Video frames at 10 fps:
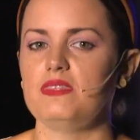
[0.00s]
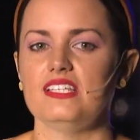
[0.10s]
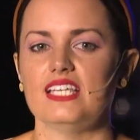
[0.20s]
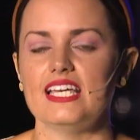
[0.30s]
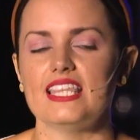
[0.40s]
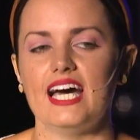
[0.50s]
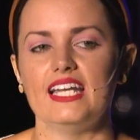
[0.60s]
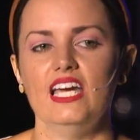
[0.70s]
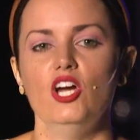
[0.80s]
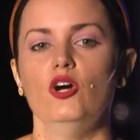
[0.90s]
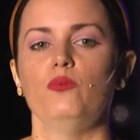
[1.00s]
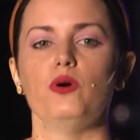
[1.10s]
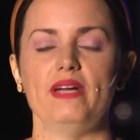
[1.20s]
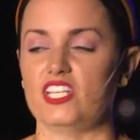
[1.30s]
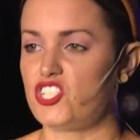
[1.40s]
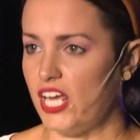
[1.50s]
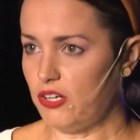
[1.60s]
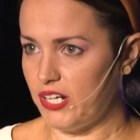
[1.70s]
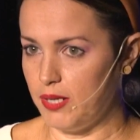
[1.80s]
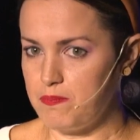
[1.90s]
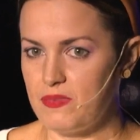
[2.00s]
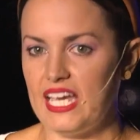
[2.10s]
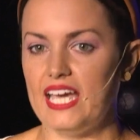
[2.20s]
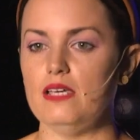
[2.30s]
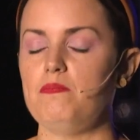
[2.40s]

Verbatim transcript: something like that, we'll make a genogram.